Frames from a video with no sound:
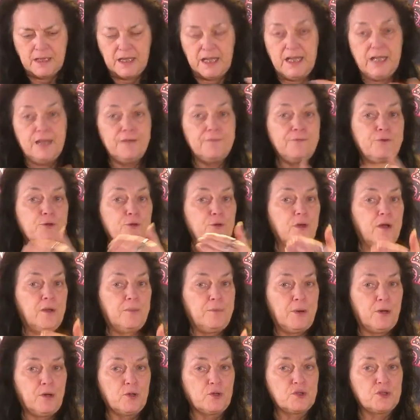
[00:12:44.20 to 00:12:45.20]
If you're a
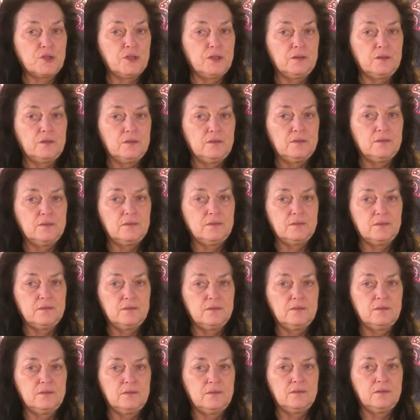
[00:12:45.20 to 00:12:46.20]
person
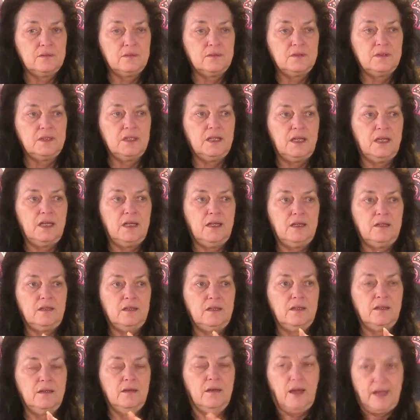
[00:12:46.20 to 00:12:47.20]
that
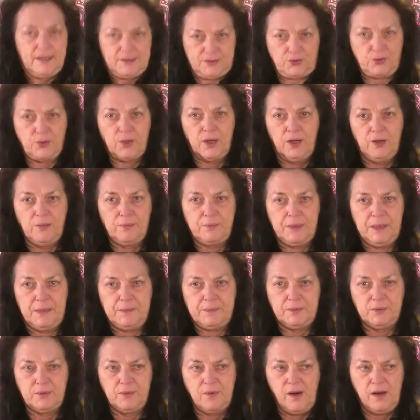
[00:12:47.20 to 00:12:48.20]
likes to help
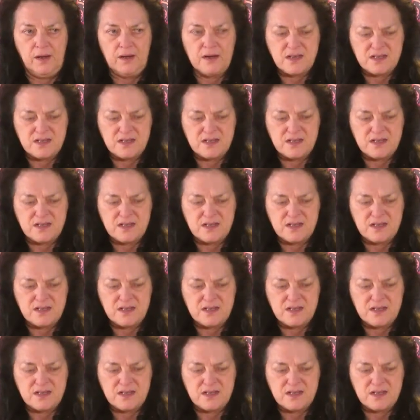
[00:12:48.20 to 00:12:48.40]
people,